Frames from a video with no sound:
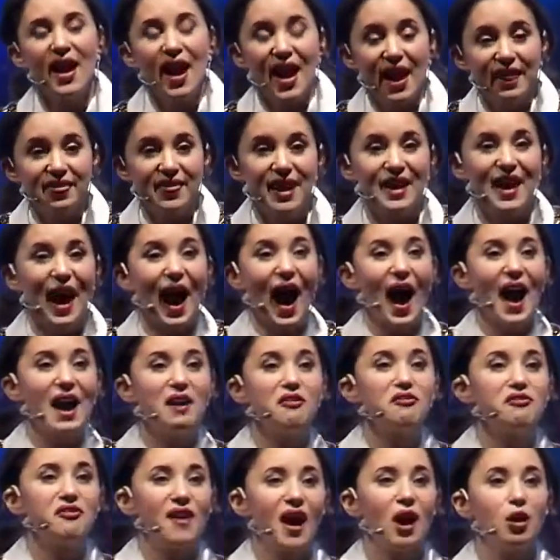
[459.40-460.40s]
and that I
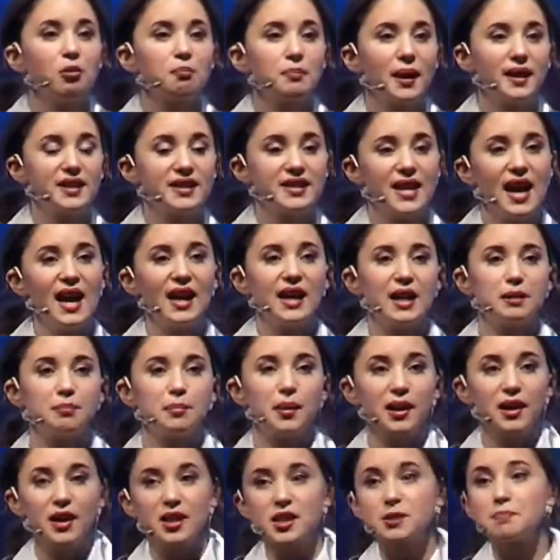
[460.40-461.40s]
found my talent
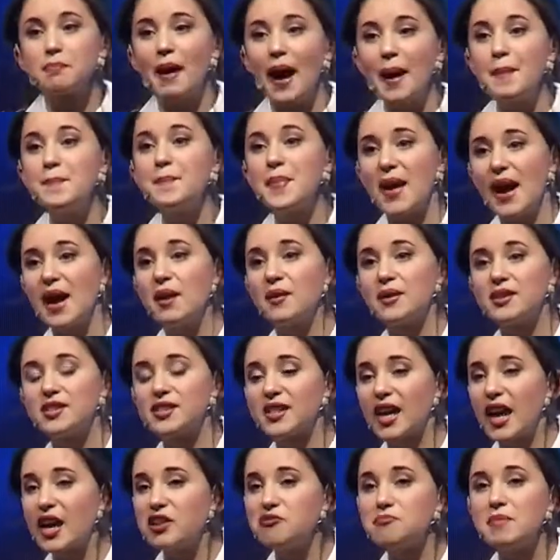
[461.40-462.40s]
because my parents
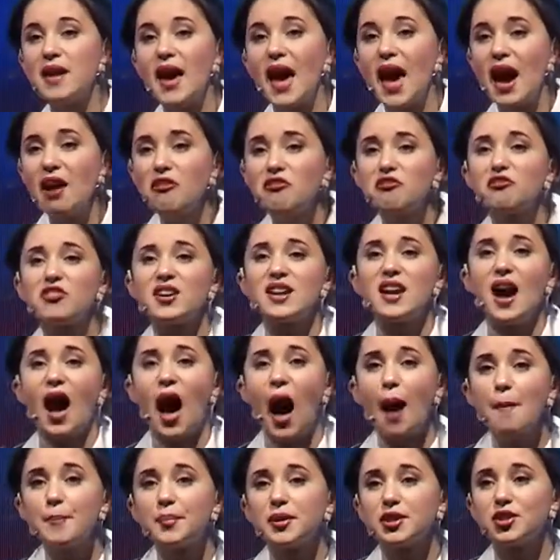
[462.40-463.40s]
gave me every
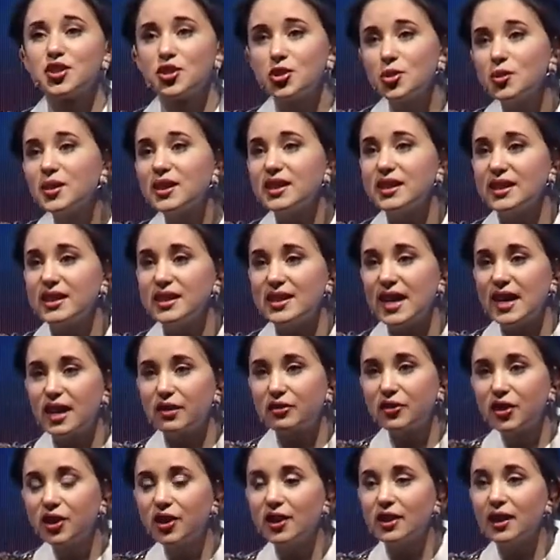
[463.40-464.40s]
opportunity they
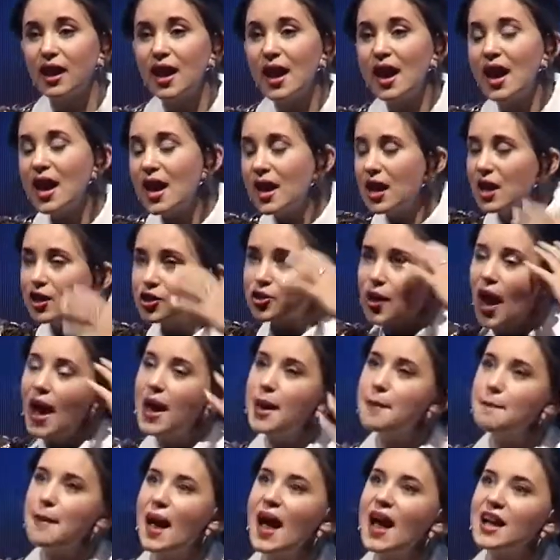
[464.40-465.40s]
could. So I
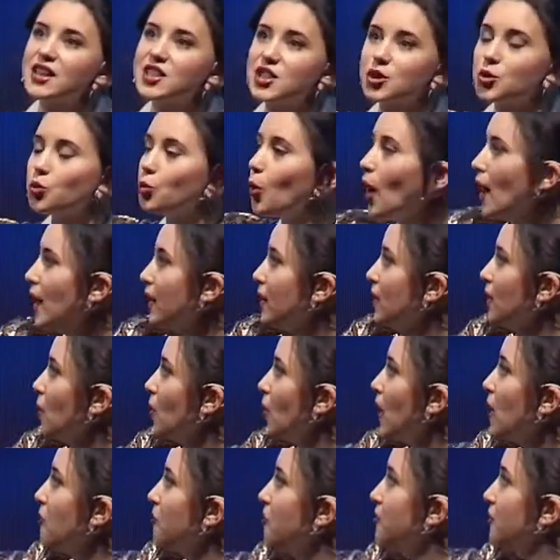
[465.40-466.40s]
imagine what
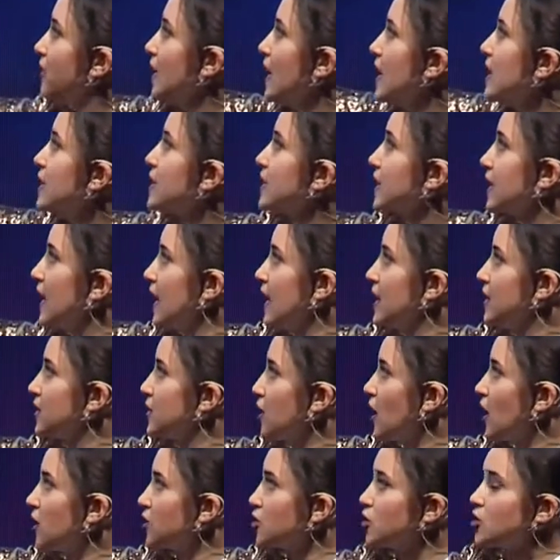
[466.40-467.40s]
if these kids
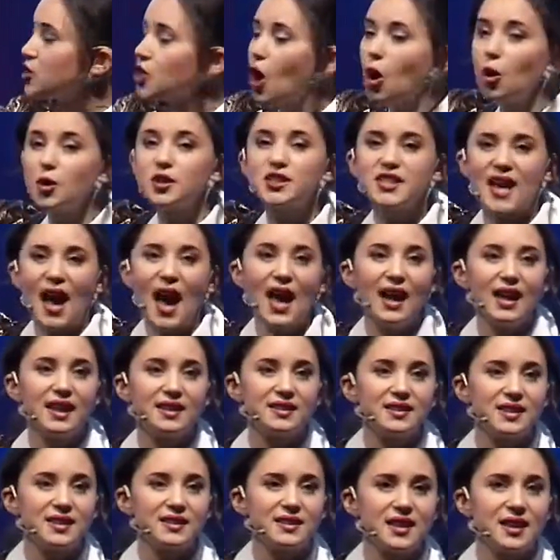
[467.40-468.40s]
are so
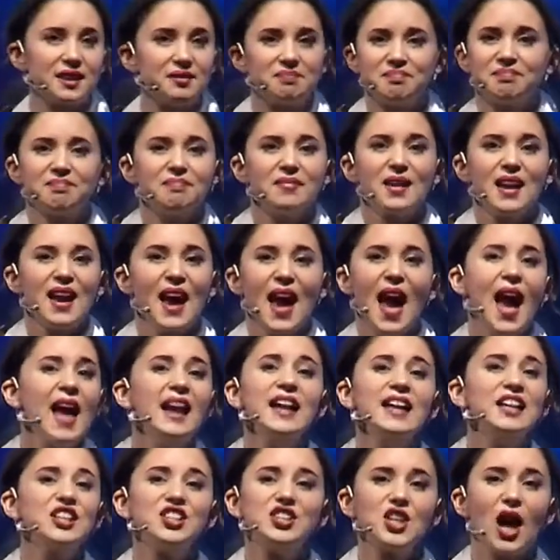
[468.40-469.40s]
talented in
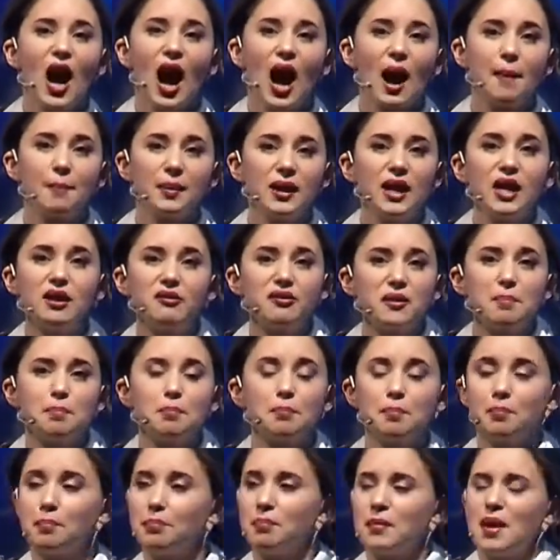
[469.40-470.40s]
any job, even
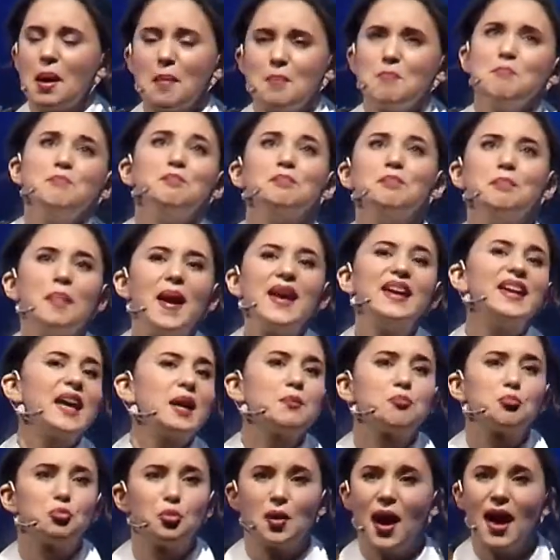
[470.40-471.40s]

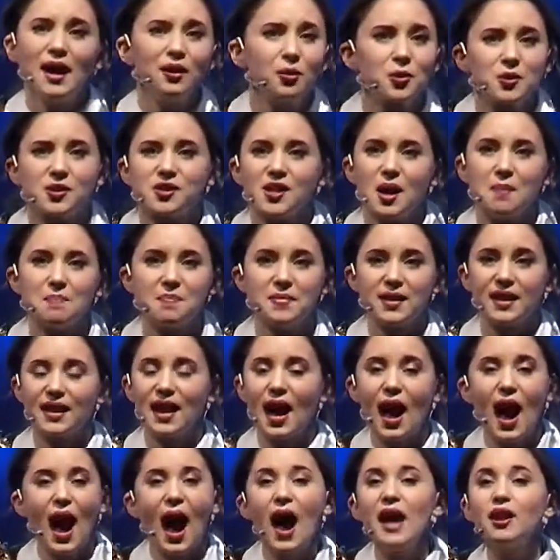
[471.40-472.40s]
baking bread or something,
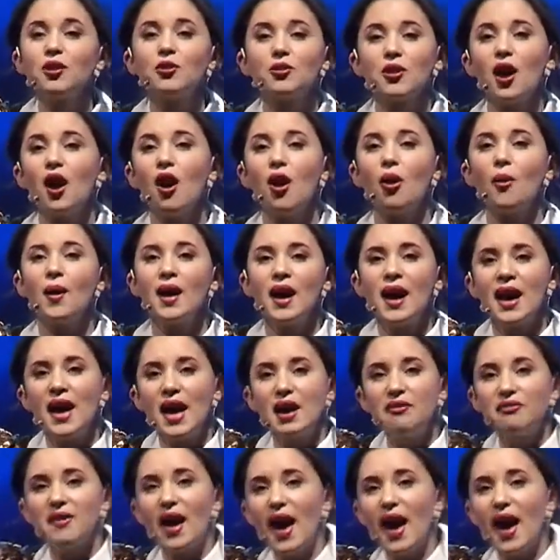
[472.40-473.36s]
I don't know. If